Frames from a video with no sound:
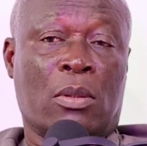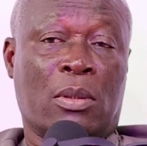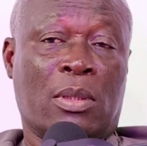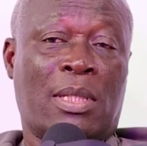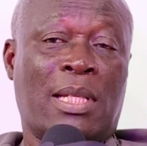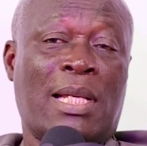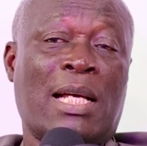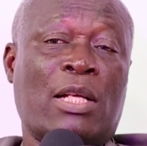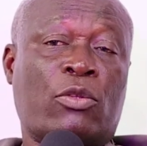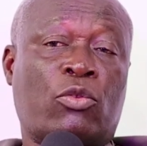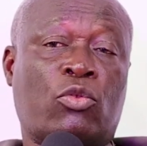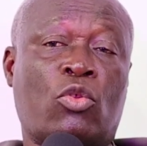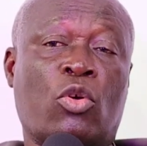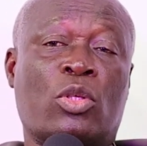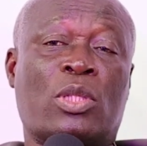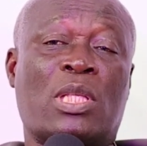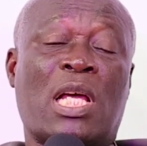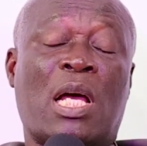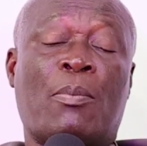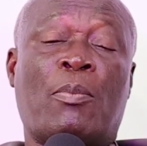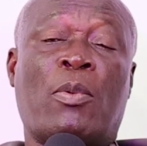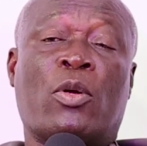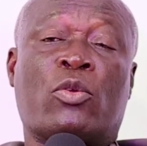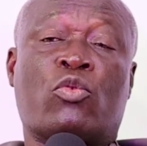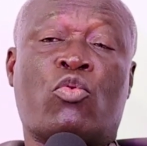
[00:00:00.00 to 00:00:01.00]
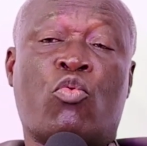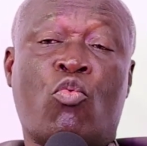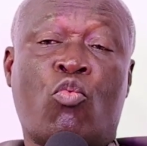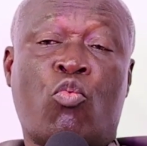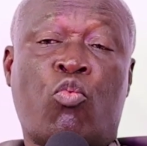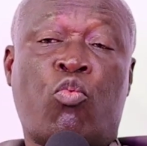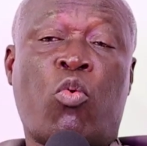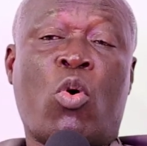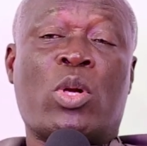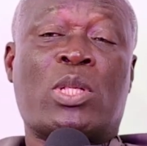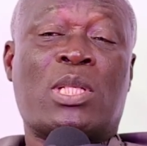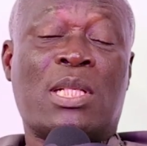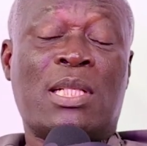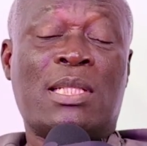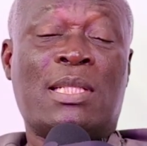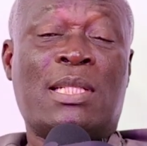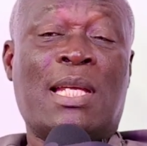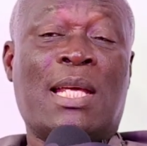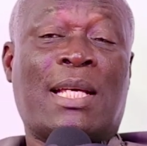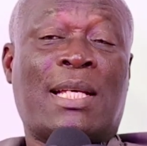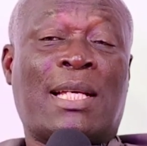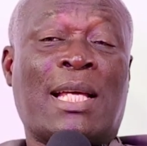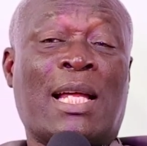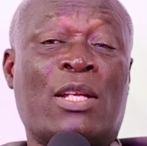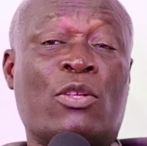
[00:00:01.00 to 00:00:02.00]
They are taught about what
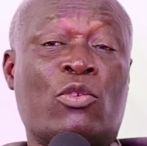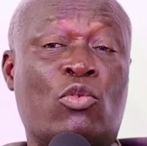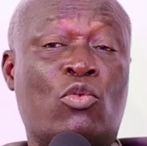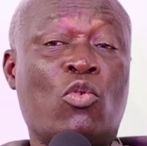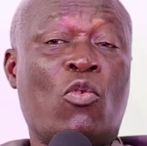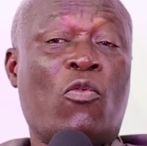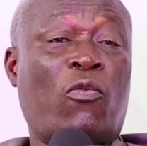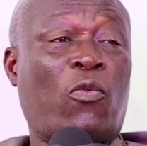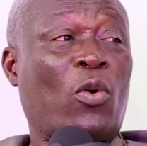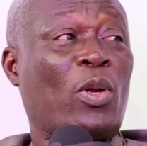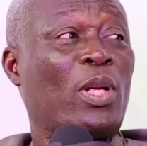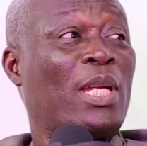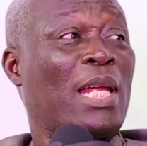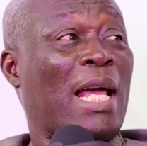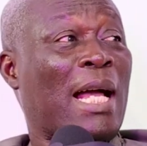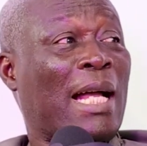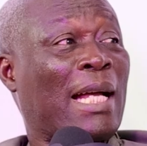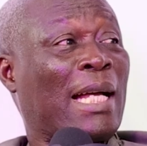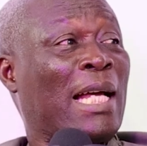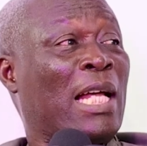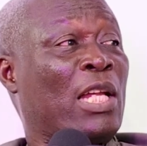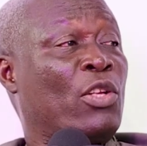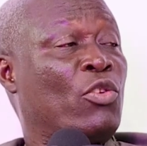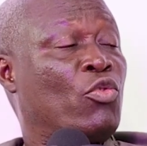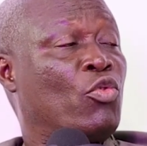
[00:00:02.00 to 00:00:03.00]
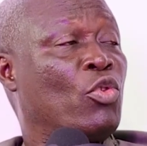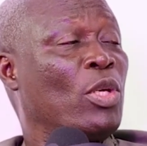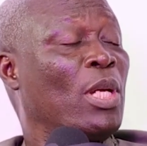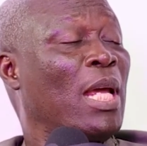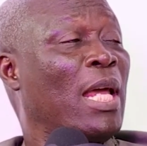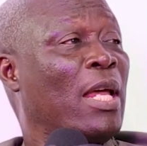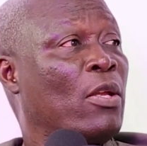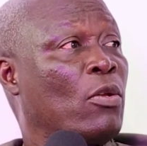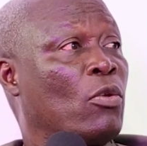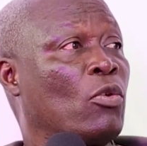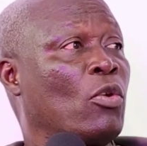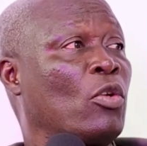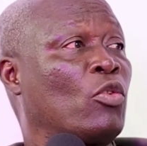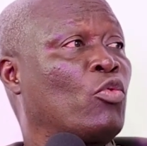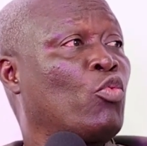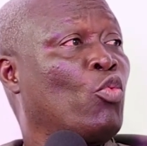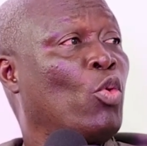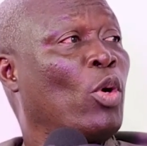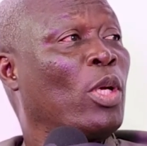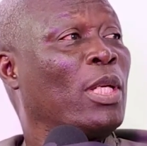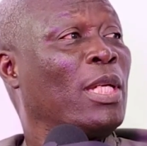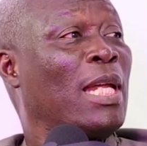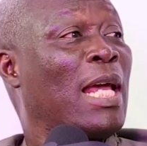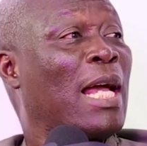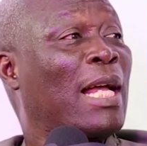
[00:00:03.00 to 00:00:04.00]
they can do for their country and not
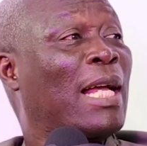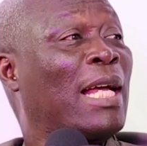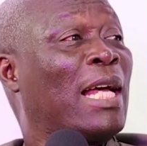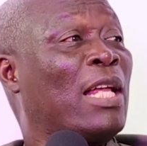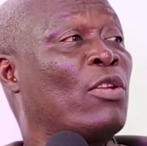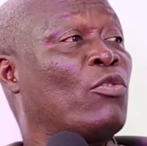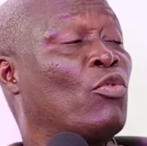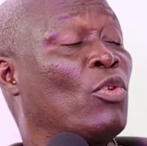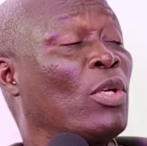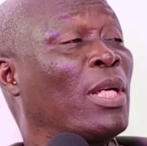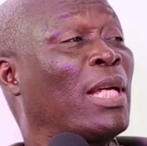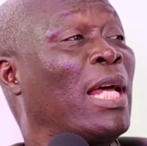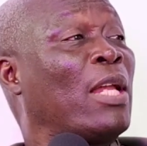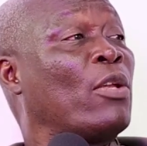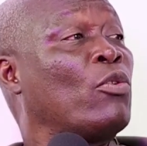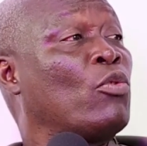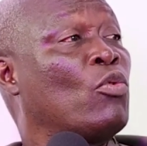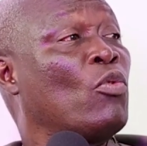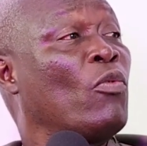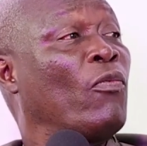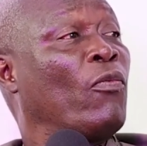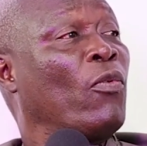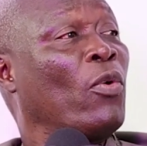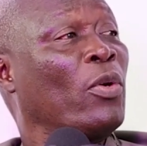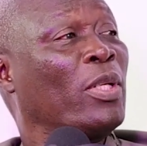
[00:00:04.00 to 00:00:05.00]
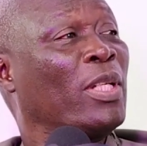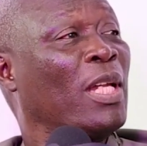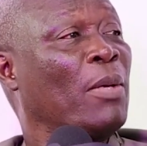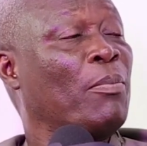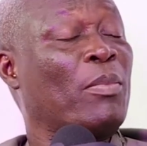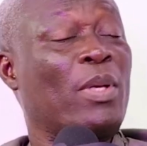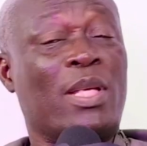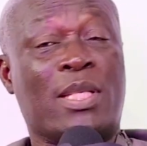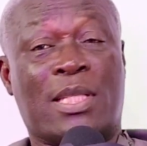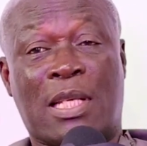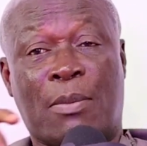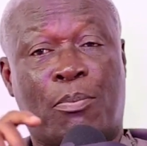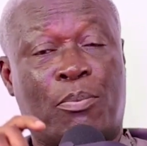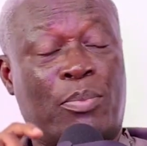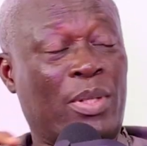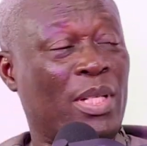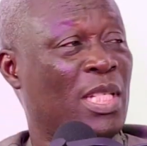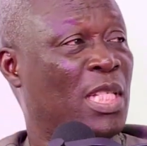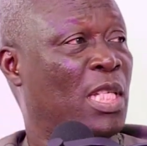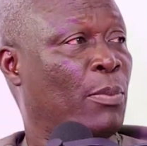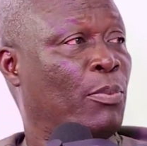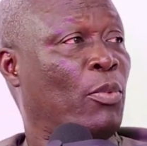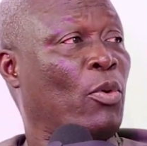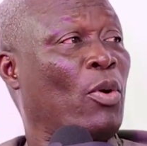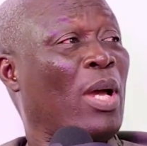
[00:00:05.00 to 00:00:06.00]
what their country can do for them. It's a
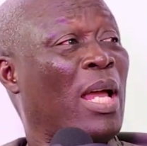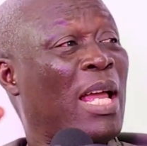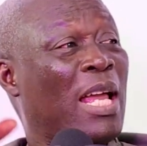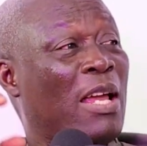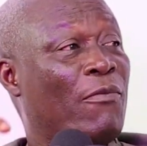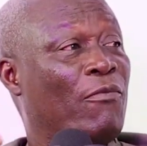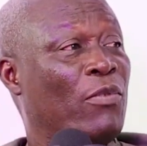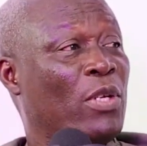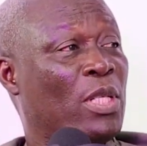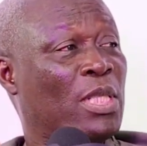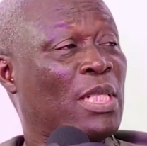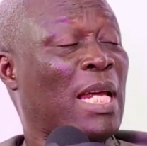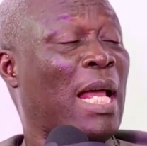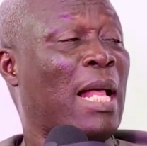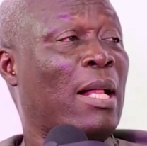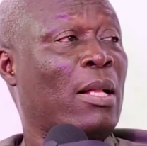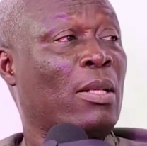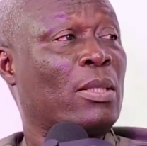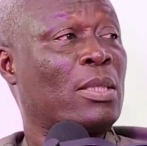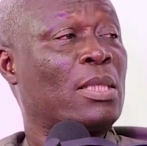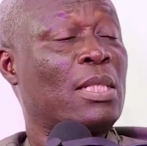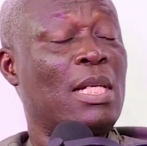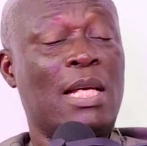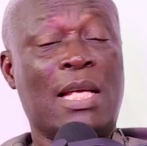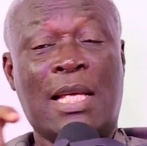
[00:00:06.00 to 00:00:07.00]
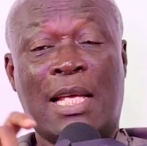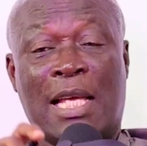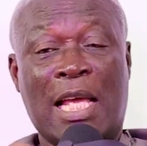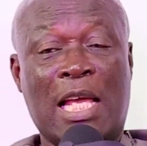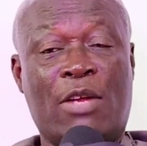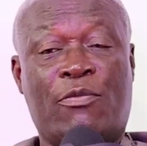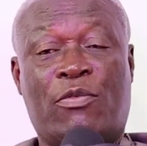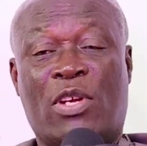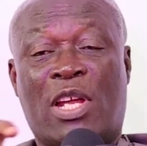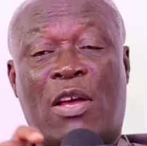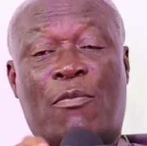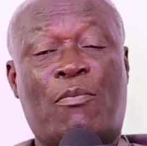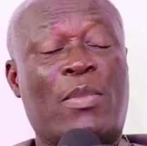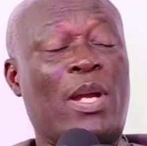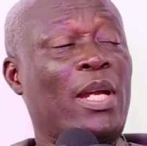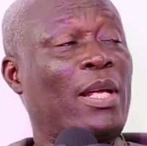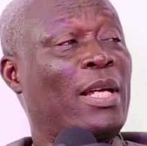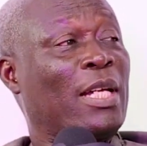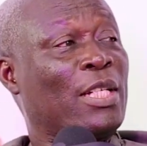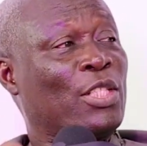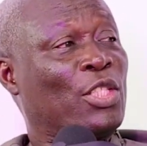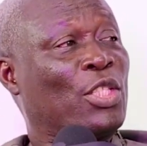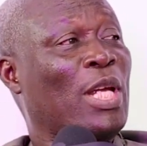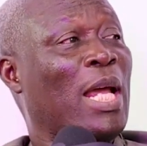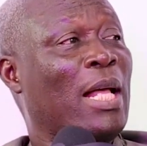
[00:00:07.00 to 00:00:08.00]
principle. Every child, every
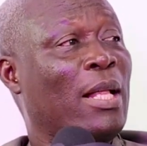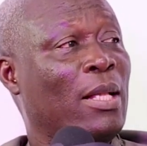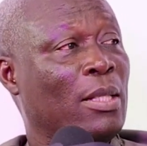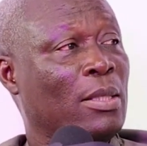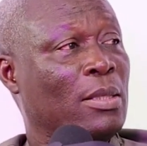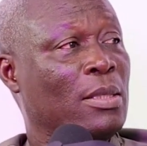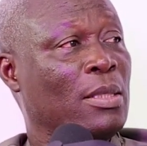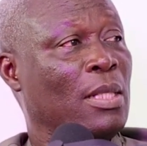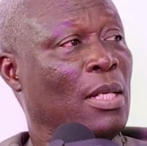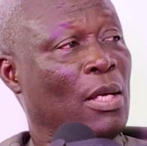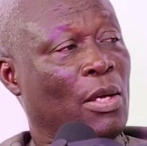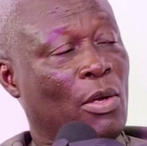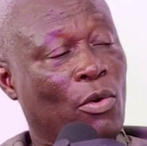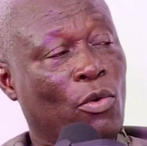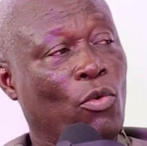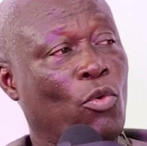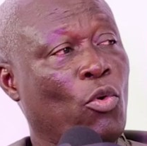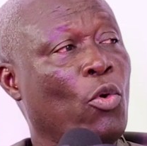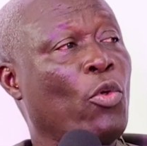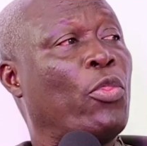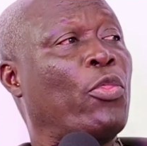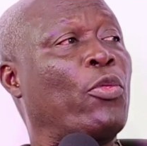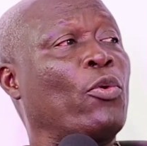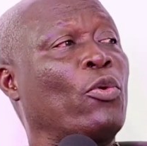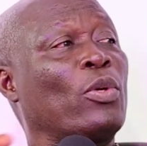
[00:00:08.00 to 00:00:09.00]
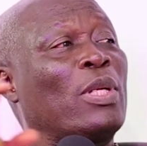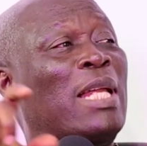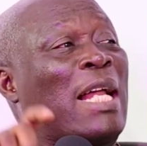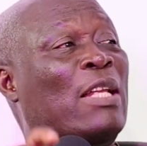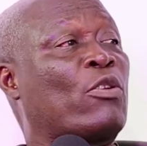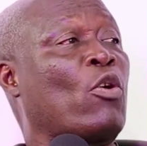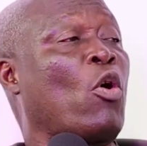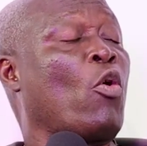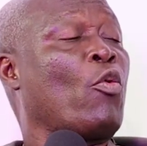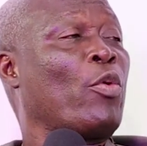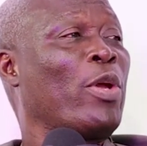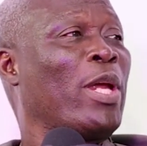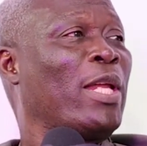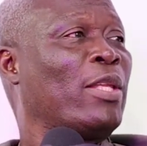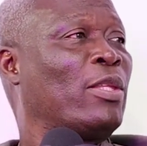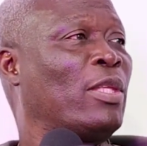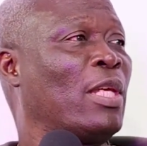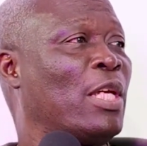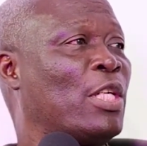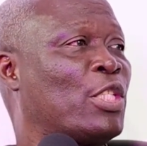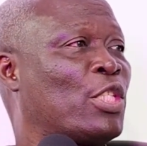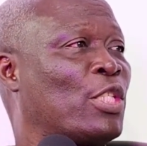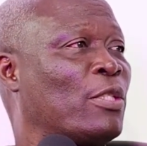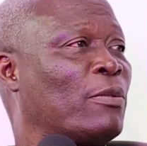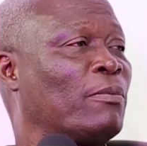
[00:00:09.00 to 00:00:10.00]
American child, go through that
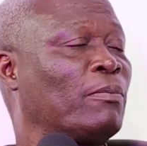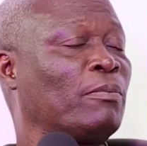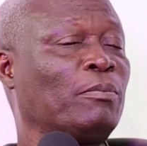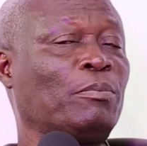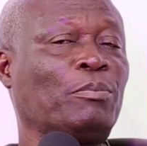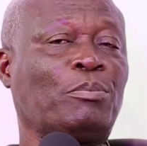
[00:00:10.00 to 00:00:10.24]
orientation.